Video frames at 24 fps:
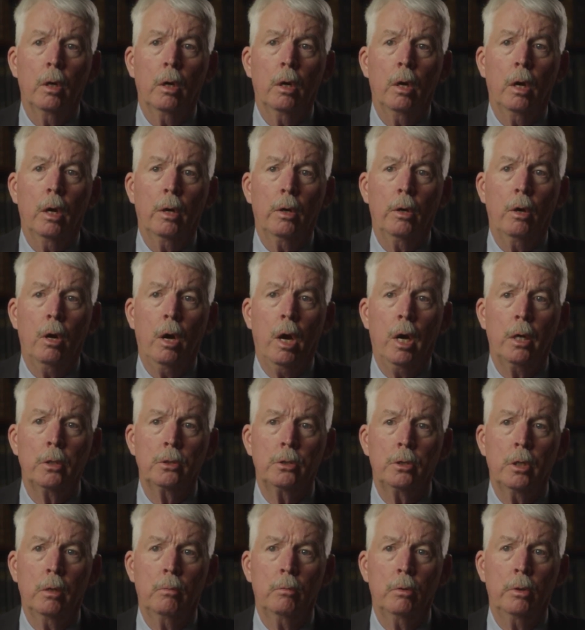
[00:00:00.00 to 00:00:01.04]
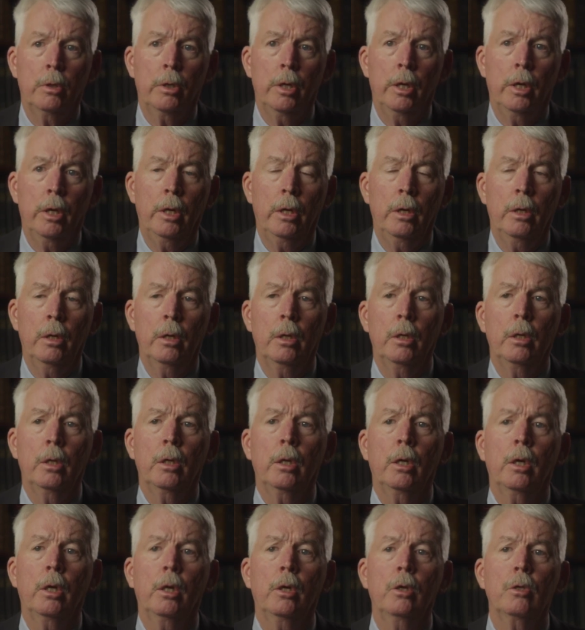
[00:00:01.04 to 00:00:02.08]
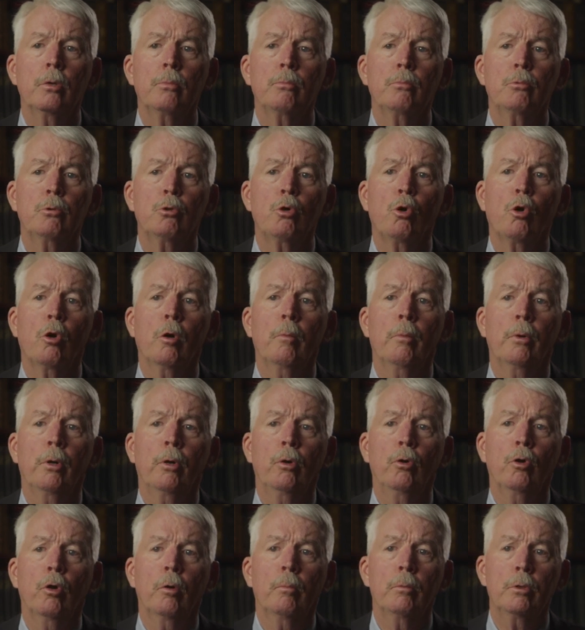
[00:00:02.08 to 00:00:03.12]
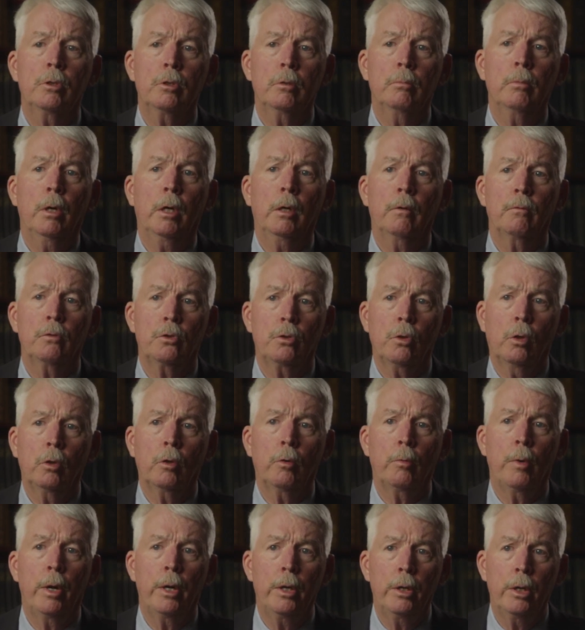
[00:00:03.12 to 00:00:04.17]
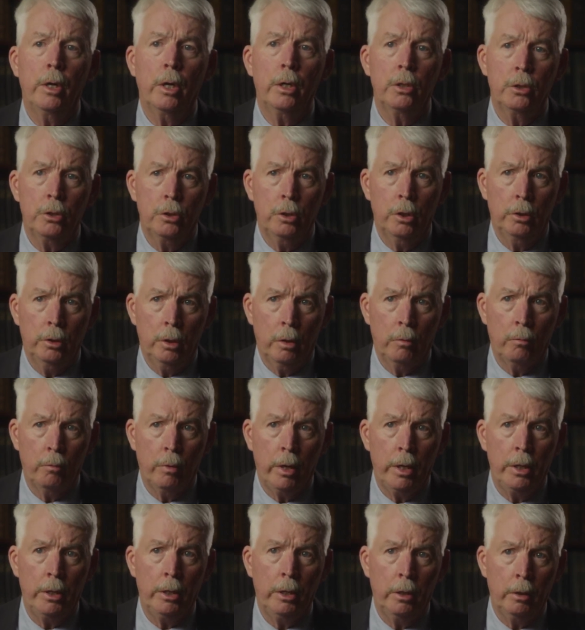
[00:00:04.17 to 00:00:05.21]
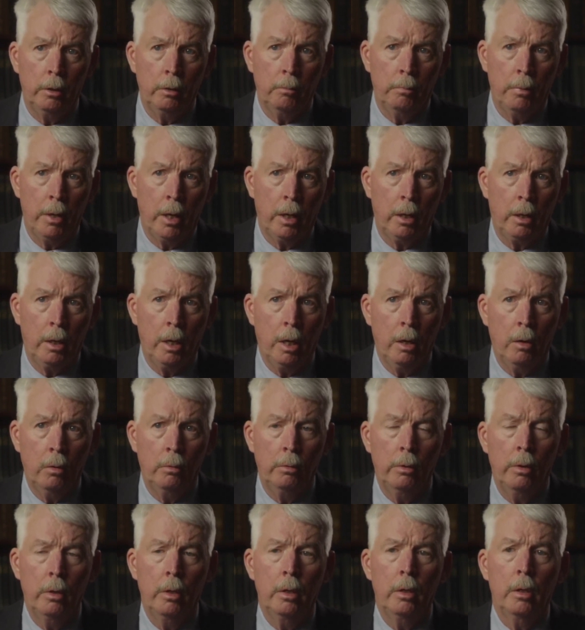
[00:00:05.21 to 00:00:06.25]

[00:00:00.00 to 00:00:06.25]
on a hot summer day can absorb an enormous amount of solar radiation and then radiate it back out.